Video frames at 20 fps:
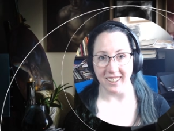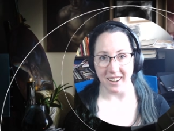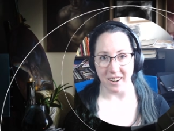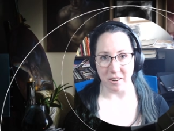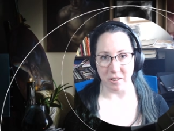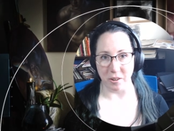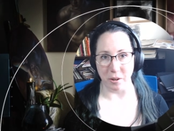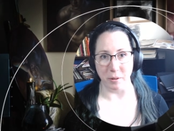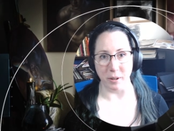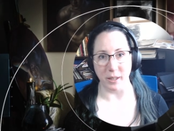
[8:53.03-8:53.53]

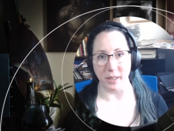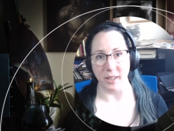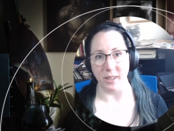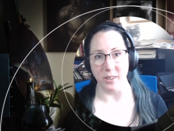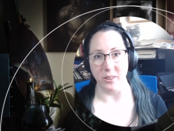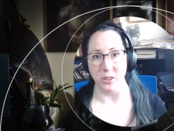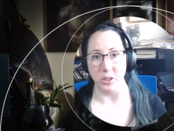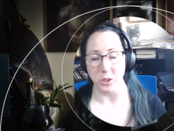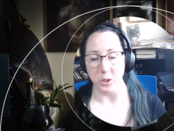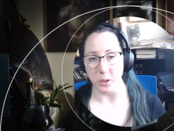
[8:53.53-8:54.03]
We're working
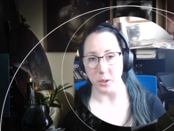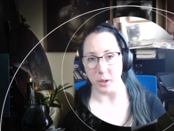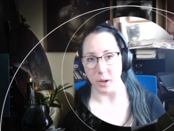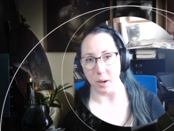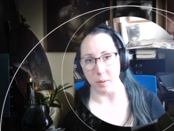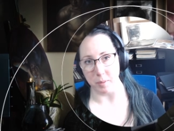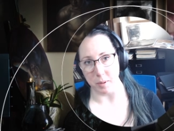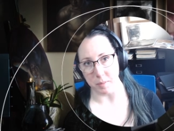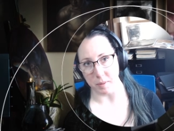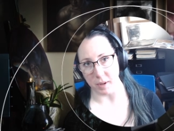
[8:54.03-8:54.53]
on the 2
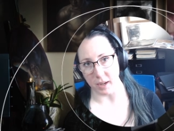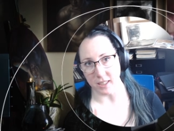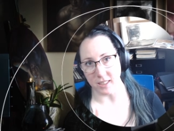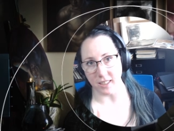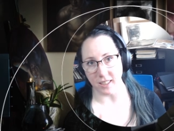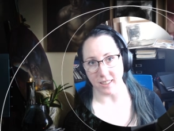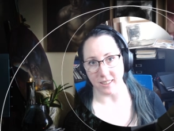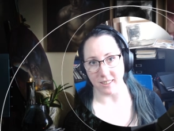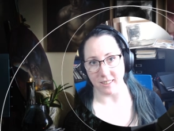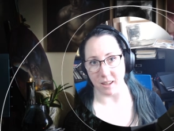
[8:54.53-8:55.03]
Harpy
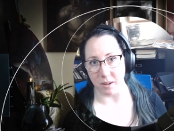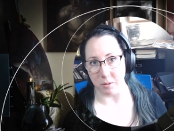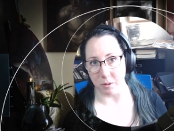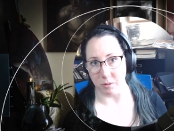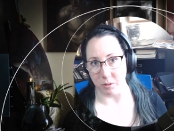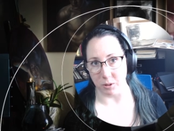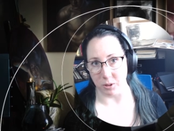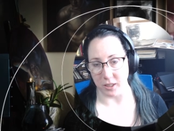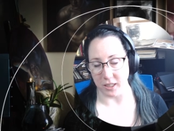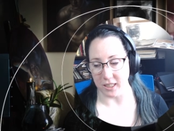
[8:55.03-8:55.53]
paintings that
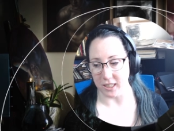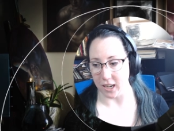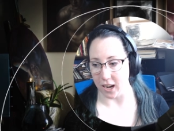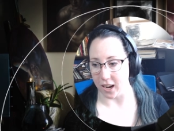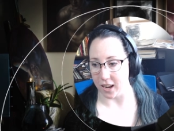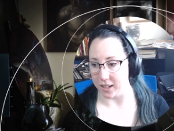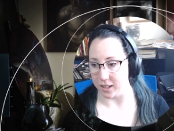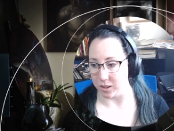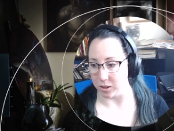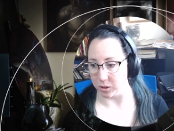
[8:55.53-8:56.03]
we've already
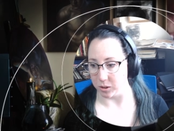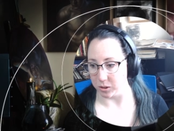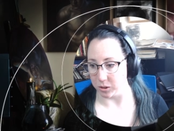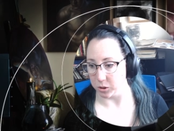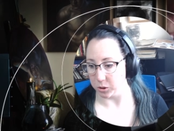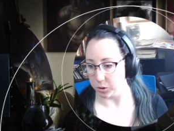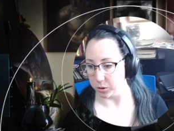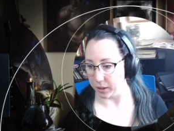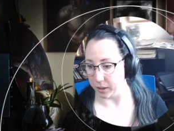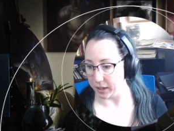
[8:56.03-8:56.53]
started on
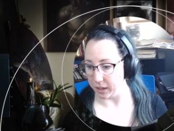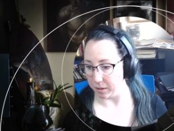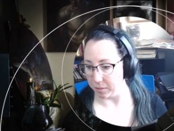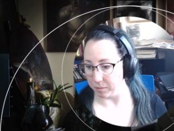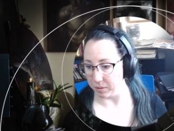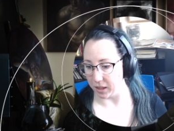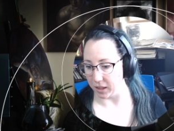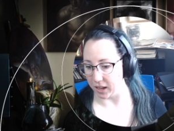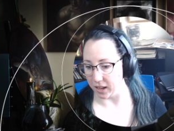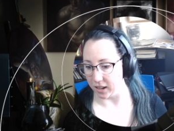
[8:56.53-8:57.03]

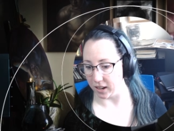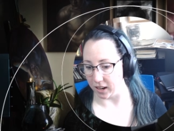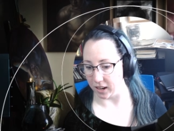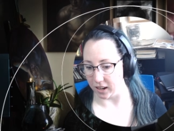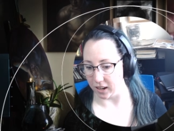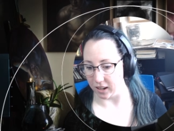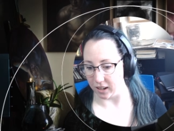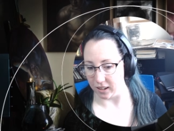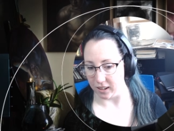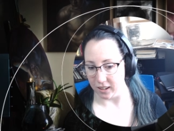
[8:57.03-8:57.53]
stream that
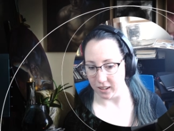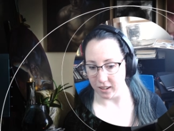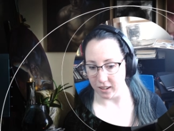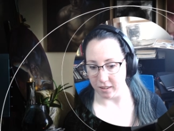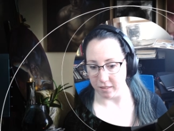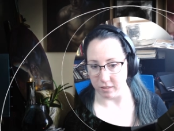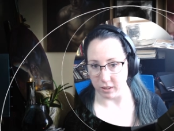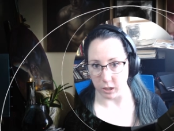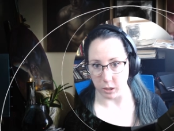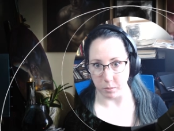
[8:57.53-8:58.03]
are
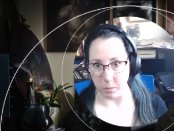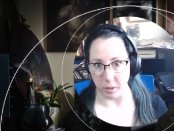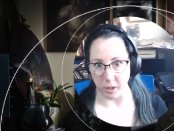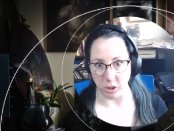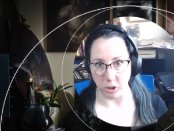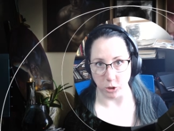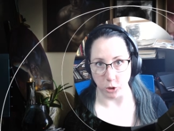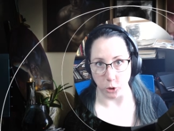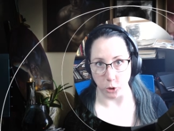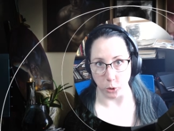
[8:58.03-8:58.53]
very
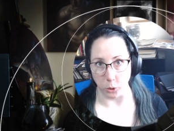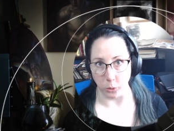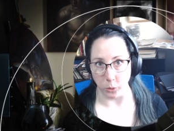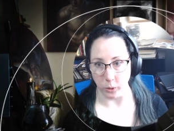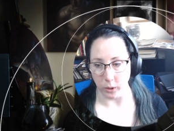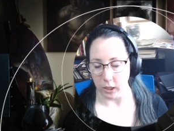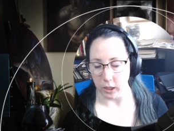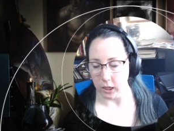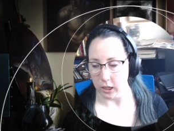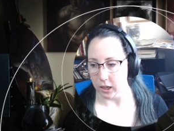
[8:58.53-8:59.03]
much due.